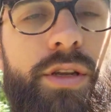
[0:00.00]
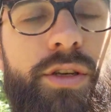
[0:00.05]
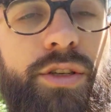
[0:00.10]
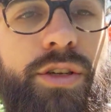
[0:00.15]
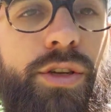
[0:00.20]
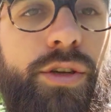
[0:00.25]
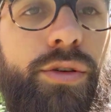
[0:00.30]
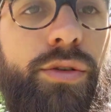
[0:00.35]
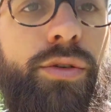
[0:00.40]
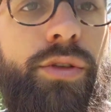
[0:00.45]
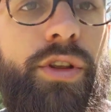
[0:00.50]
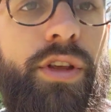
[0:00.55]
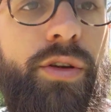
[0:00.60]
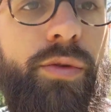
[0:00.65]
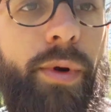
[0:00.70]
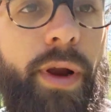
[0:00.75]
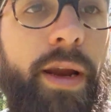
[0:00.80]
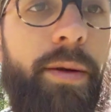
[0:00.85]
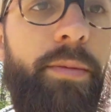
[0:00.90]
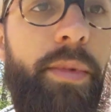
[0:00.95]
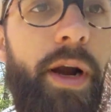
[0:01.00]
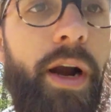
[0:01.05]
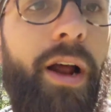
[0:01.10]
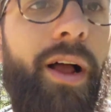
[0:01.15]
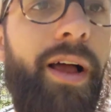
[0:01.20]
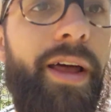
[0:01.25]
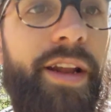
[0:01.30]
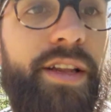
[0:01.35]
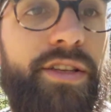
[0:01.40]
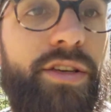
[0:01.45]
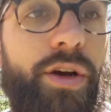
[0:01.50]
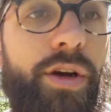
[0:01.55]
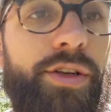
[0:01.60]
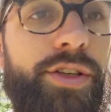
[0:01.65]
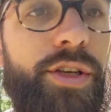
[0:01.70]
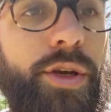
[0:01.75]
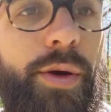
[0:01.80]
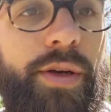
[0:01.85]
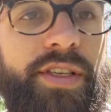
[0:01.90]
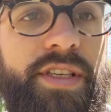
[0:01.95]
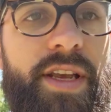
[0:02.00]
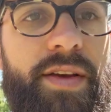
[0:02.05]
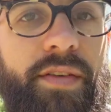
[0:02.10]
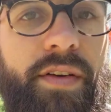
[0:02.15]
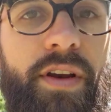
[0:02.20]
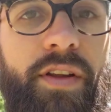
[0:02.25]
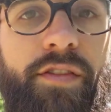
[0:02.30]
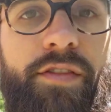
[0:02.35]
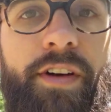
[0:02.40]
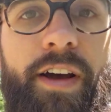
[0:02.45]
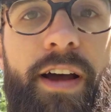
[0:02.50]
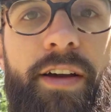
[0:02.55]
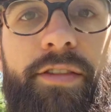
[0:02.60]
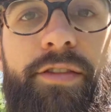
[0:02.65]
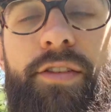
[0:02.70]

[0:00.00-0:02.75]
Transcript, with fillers: to the rain barrel and it's also a 75